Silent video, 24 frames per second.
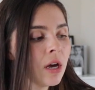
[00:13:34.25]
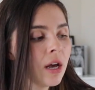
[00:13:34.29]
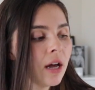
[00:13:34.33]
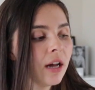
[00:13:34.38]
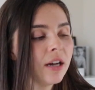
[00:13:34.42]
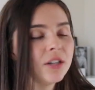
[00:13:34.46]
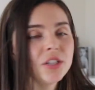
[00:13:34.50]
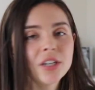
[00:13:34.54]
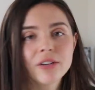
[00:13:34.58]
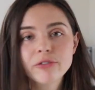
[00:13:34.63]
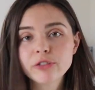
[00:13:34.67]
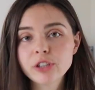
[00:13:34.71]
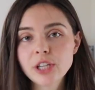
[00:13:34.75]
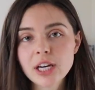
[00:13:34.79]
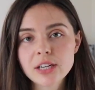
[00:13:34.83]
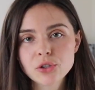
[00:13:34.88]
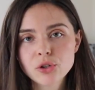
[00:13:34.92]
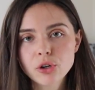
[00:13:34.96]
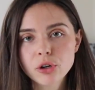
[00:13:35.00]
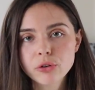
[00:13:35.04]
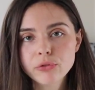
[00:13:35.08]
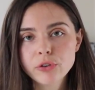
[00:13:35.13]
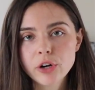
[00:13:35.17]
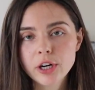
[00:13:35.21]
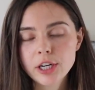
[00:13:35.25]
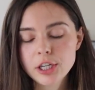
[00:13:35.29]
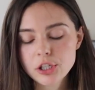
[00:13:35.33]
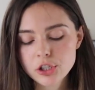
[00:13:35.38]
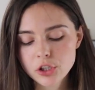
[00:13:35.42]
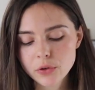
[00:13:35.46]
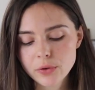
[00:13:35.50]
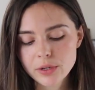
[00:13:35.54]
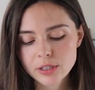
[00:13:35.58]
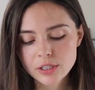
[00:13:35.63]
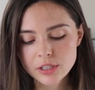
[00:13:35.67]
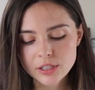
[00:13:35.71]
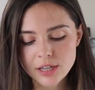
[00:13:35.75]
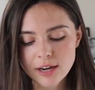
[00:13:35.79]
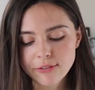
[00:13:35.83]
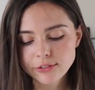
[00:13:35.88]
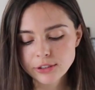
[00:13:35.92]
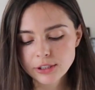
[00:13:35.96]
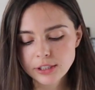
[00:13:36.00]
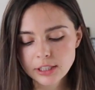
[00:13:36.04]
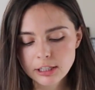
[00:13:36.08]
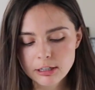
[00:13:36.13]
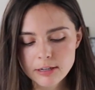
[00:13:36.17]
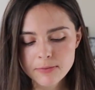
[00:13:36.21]
And it definitely hasn't gone runny. So it's
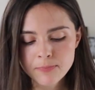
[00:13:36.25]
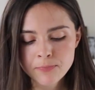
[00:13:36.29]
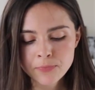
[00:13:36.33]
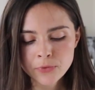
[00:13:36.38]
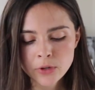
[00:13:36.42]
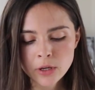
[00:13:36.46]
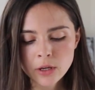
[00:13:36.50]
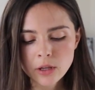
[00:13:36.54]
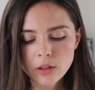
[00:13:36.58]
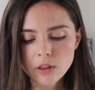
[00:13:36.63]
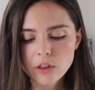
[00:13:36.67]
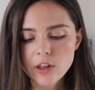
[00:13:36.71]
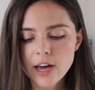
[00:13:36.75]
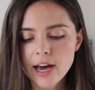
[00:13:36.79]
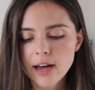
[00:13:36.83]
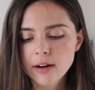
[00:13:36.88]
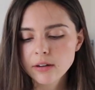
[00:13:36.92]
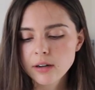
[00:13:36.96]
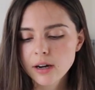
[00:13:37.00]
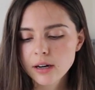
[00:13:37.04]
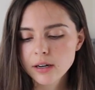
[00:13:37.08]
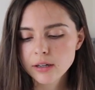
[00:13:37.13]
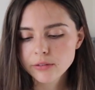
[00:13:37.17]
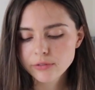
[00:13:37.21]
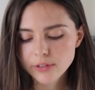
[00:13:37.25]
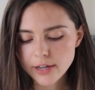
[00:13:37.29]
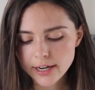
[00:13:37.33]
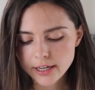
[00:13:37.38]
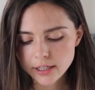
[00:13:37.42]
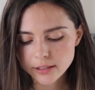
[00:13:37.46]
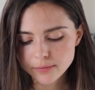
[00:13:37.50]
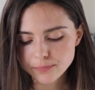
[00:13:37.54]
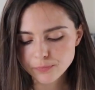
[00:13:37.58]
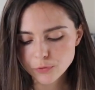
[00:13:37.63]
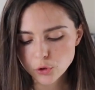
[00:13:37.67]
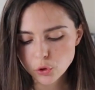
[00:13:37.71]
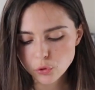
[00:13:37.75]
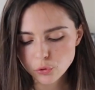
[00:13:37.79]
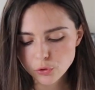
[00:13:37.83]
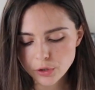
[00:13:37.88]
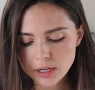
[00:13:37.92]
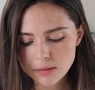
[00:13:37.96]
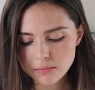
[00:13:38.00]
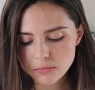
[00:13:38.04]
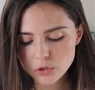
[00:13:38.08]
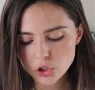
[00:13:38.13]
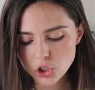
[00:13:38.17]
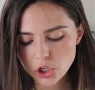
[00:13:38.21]
definitely that kind of like
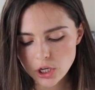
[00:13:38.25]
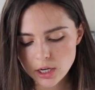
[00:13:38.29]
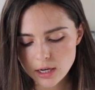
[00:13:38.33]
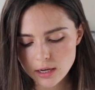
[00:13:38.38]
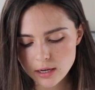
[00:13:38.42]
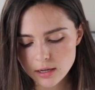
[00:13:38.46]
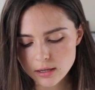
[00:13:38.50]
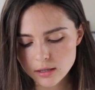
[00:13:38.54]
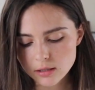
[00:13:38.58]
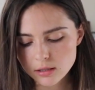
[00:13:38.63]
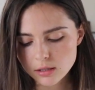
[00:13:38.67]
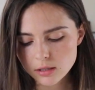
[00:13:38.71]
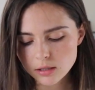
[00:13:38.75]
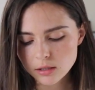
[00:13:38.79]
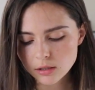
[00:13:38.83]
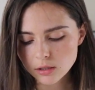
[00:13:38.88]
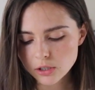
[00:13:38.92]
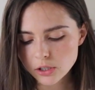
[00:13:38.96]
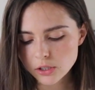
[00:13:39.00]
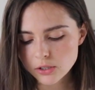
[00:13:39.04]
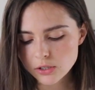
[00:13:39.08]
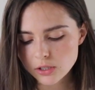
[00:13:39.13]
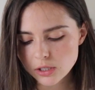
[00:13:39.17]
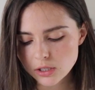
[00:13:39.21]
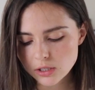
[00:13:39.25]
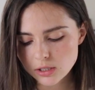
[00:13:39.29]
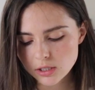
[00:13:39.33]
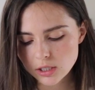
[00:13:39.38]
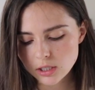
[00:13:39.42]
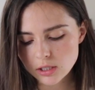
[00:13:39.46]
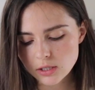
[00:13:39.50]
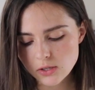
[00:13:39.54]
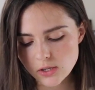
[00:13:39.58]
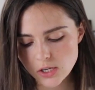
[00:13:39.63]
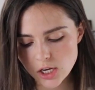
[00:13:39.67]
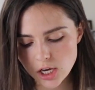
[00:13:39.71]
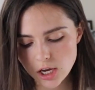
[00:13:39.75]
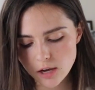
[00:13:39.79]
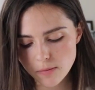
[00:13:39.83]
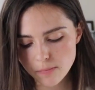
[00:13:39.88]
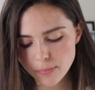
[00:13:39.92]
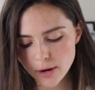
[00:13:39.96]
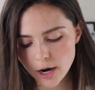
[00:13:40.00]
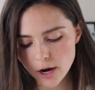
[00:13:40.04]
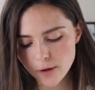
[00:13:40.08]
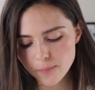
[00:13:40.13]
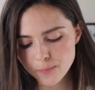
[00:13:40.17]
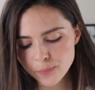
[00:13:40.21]
cream cheese consistency,
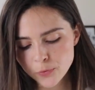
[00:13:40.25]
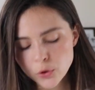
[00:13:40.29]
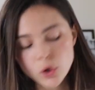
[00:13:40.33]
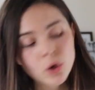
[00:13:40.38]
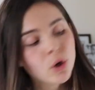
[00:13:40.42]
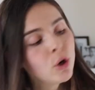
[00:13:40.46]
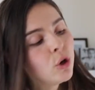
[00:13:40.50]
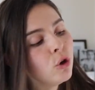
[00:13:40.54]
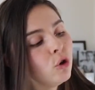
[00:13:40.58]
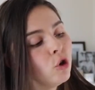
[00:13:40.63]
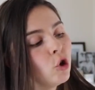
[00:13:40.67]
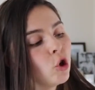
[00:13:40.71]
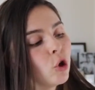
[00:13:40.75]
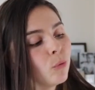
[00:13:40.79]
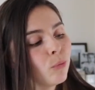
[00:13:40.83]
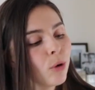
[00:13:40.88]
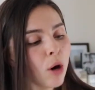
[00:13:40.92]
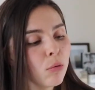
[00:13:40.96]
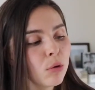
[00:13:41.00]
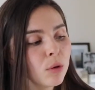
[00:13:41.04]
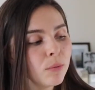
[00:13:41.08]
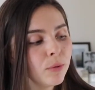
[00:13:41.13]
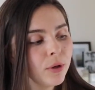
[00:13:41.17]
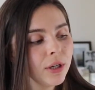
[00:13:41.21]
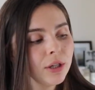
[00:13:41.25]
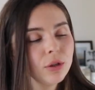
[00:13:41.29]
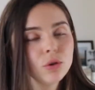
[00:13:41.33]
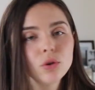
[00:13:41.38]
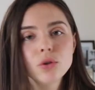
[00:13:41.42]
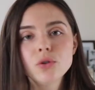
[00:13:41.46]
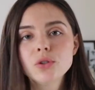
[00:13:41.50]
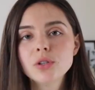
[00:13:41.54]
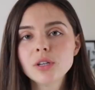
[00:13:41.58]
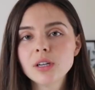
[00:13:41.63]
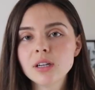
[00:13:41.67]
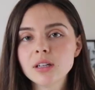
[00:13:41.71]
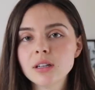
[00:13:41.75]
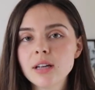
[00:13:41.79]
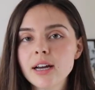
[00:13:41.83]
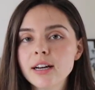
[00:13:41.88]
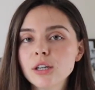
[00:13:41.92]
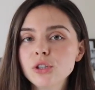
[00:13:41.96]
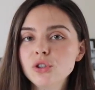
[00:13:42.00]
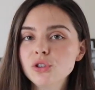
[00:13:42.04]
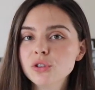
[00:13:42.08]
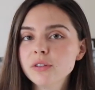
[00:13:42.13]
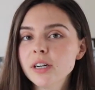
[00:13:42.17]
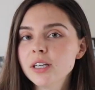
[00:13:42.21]
but you could probably use it in like
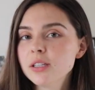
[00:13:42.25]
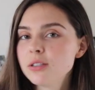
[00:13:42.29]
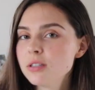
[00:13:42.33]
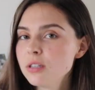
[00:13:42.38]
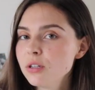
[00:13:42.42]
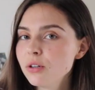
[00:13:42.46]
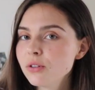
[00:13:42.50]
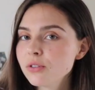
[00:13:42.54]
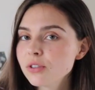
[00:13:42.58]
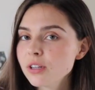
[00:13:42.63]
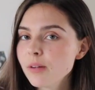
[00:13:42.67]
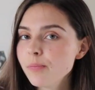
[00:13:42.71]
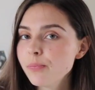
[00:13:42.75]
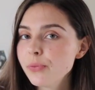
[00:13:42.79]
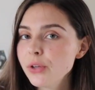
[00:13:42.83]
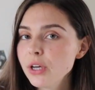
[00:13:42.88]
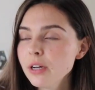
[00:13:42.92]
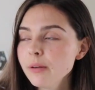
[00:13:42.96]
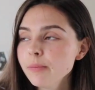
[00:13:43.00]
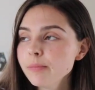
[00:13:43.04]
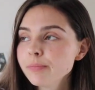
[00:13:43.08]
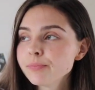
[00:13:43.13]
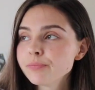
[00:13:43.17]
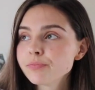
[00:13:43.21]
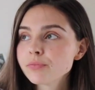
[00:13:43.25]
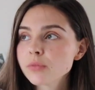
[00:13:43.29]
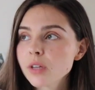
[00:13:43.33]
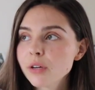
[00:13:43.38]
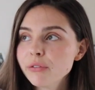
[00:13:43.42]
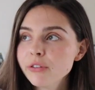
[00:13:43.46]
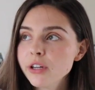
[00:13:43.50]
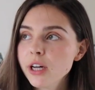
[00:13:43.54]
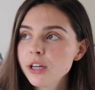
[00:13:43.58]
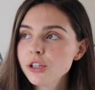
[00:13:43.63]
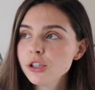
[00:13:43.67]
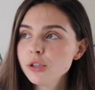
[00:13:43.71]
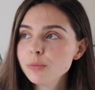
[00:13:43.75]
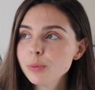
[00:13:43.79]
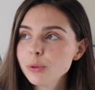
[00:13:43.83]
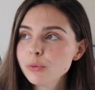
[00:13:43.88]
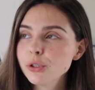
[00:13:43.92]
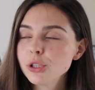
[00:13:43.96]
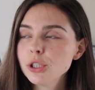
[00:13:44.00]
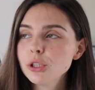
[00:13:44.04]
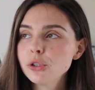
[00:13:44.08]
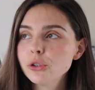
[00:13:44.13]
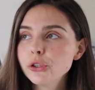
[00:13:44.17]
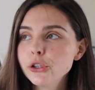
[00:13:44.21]
a dressing or something. I feel like it'd be
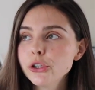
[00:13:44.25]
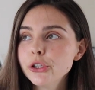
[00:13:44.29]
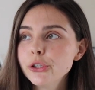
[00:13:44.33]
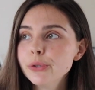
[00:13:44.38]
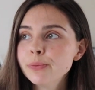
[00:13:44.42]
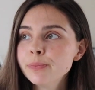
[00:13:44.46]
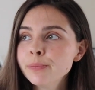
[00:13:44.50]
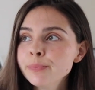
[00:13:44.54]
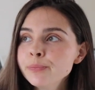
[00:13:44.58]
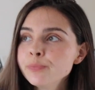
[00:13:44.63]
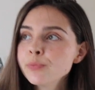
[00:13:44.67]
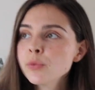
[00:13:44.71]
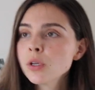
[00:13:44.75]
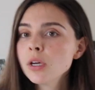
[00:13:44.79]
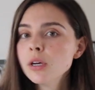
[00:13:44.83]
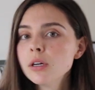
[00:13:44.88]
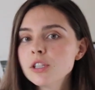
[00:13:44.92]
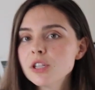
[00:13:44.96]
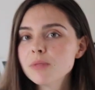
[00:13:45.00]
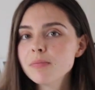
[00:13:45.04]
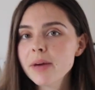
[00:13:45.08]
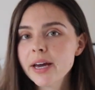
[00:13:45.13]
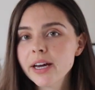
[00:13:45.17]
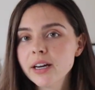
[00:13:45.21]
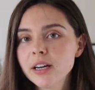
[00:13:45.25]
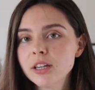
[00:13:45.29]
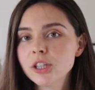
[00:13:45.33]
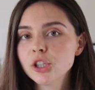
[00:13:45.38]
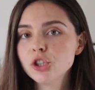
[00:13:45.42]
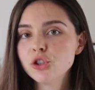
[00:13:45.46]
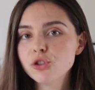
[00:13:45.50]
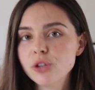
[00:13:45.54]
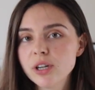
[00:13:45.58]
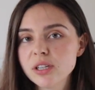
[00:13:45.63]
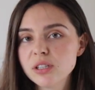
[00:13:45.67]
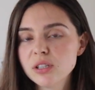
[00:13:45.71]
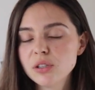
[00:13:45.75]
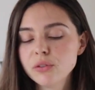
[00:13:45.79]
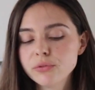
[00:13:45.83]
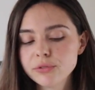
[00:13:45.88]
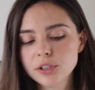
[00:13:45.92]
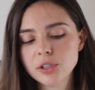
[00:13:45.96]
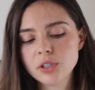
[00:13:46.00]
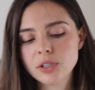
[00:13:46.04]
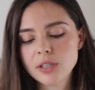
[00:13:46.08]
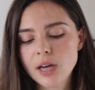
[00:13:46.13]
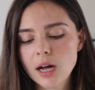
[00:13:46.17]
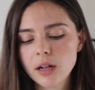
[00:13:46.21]
really good to make like a dressing for
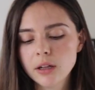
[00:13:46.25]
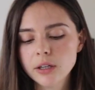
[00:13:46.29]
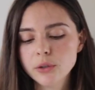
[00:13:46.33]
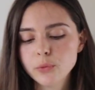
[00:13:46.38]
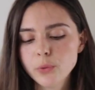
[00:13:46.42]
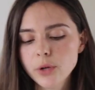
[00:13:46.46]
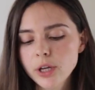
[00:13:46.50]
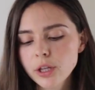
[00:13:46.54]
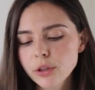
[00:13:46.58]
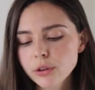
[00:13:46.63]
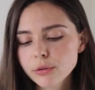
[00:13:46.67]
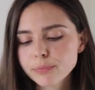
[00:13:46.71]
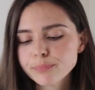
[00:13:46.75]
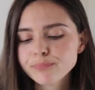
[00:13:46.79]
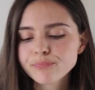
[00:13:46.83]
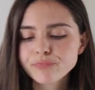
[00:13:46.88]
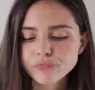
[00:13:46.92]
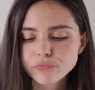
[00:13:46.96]
a salad with.